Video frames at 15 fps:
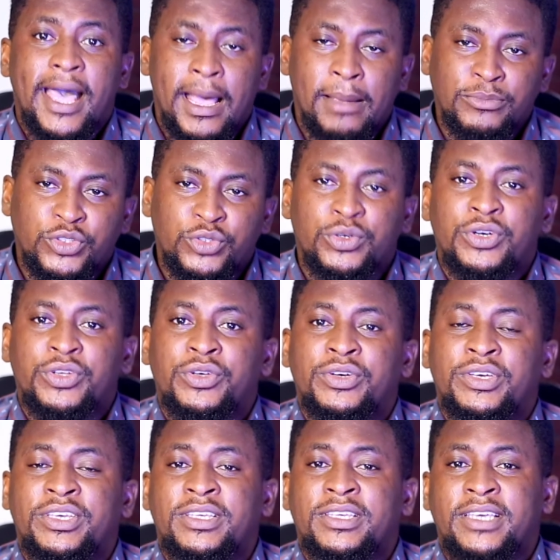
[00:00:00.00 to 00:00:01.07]
I'm sure
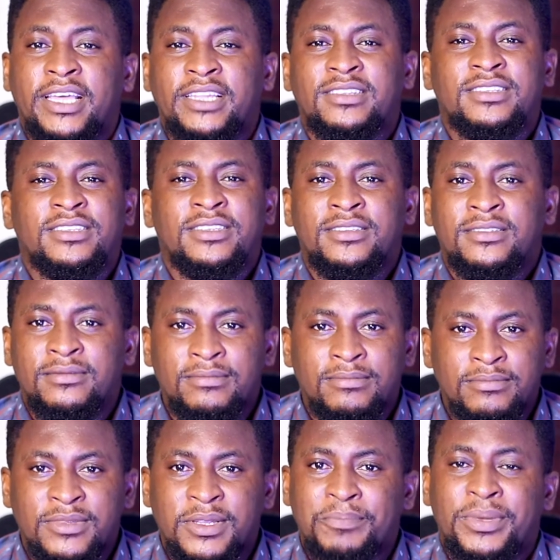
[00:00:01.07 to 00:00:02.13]
you're getting
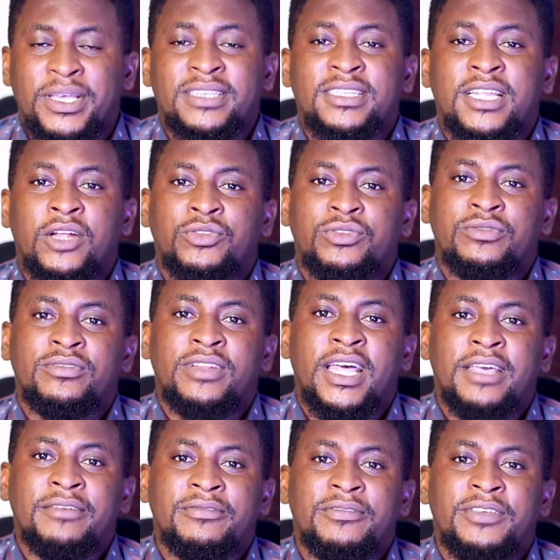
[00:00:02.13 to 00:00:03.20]
the best out of
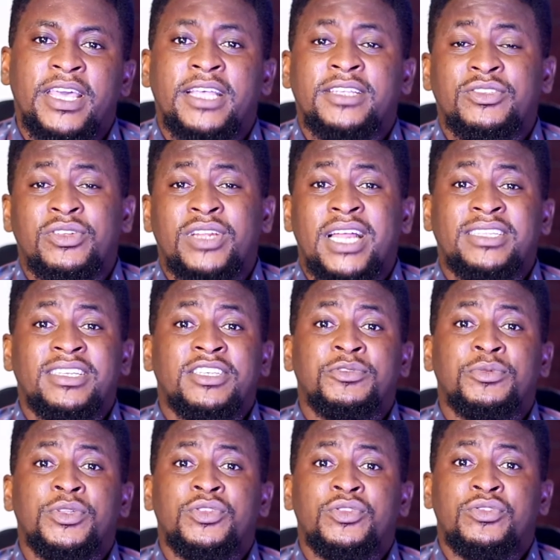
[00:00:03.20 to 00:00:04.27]
life. Yeah, so that
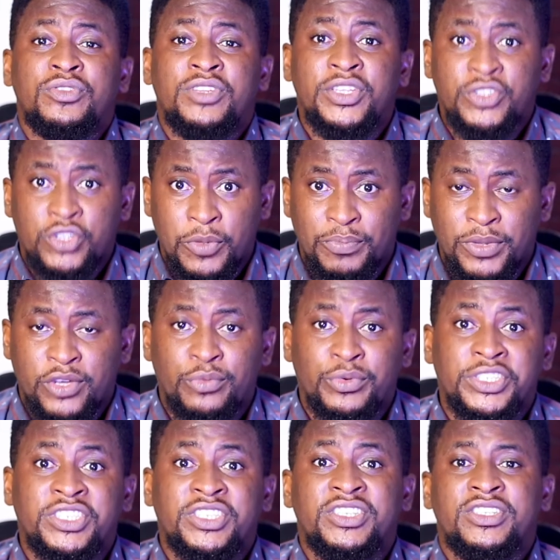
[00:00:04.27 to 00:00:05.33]
takes me to today's topic,
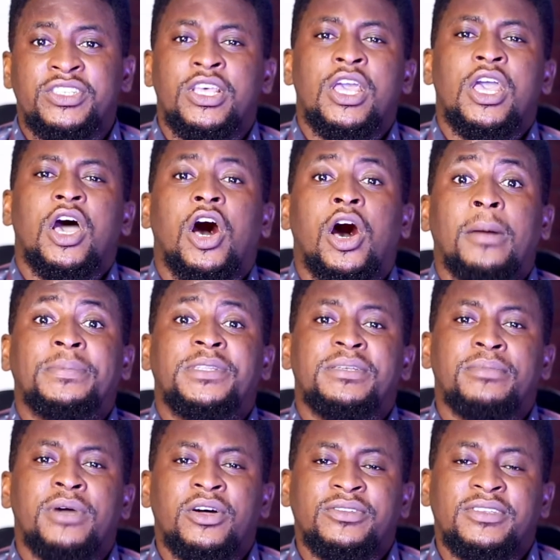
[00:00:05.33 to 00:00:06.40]
which is
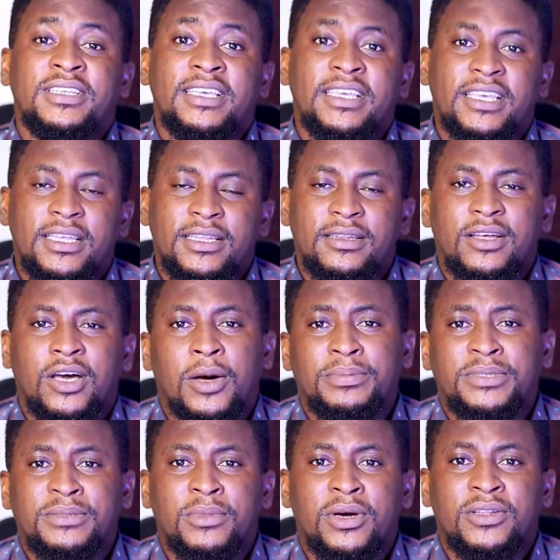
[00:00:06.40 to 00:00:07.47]
optimal thinking.
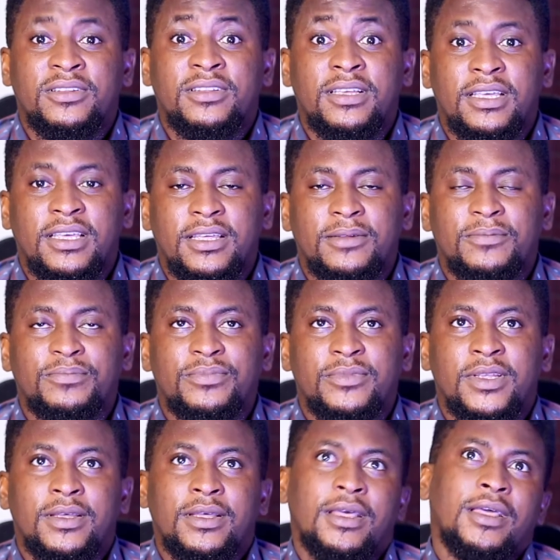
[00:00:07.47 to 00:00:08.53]
Optimal thinking.
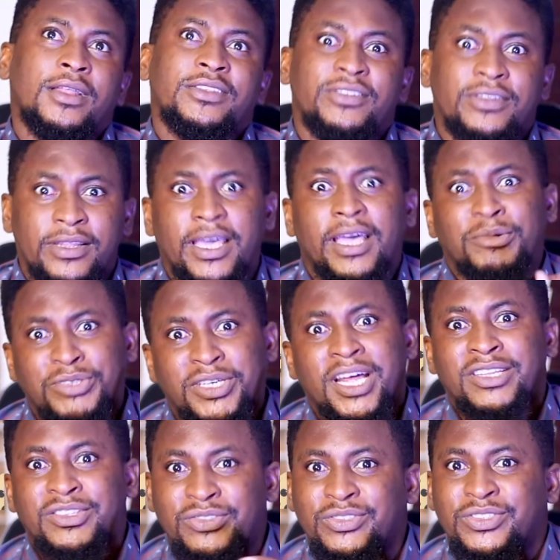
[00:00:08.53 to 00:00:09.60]
Today, I'm
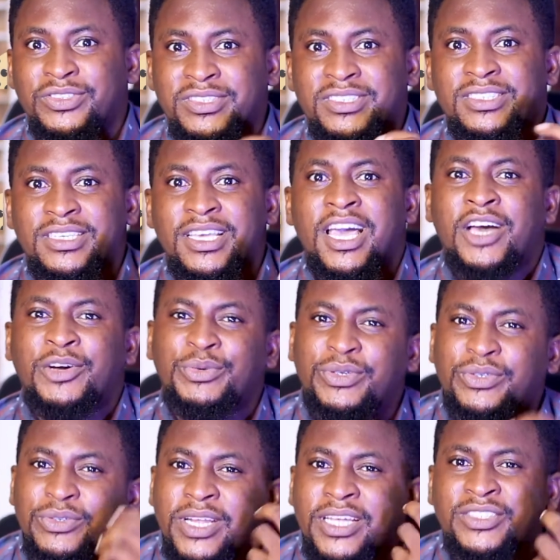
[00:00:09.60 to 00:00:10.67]
trying to just see how
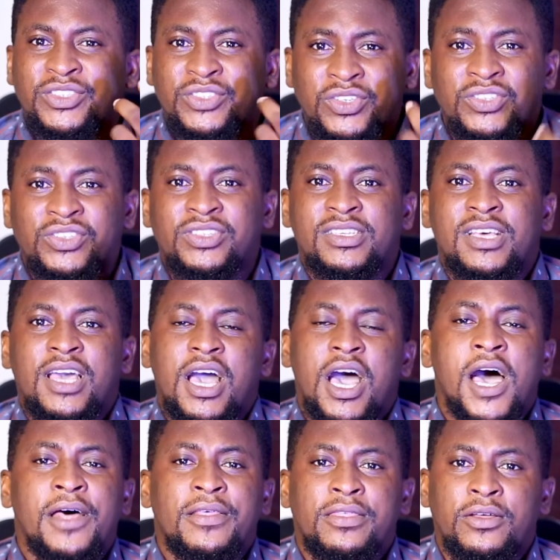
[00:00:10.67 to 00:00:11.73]
we could adjust
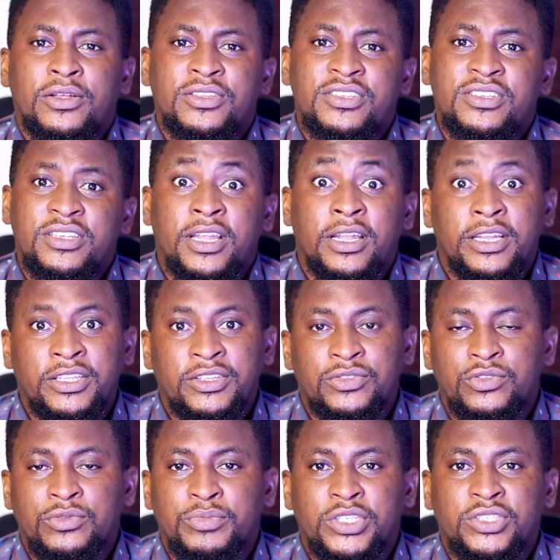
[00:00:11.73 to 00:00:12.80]
our thoughts a
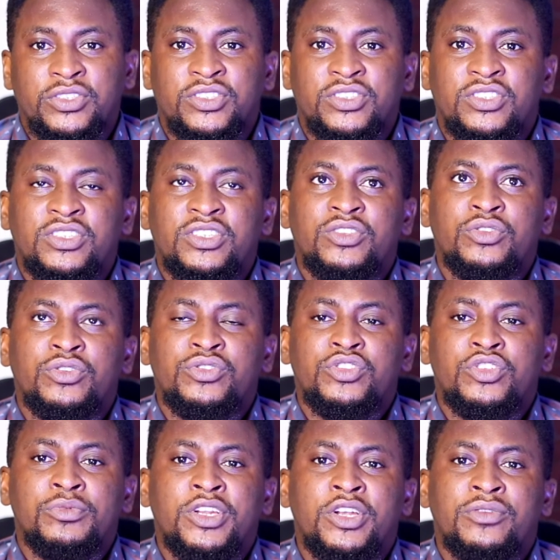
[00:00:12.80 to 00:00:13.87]
little, because, you know,
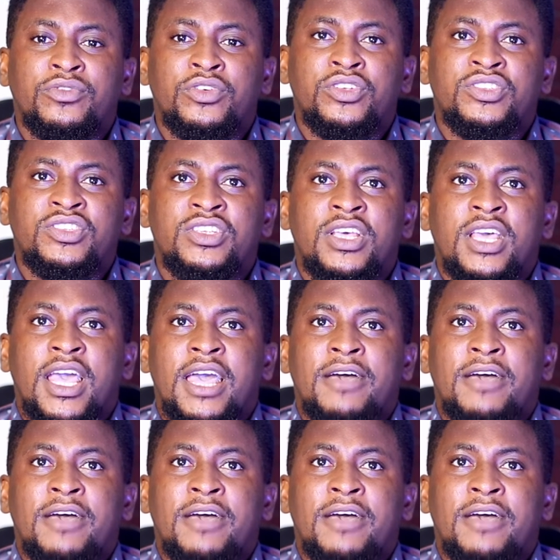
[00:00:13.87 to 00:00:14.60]
so many of us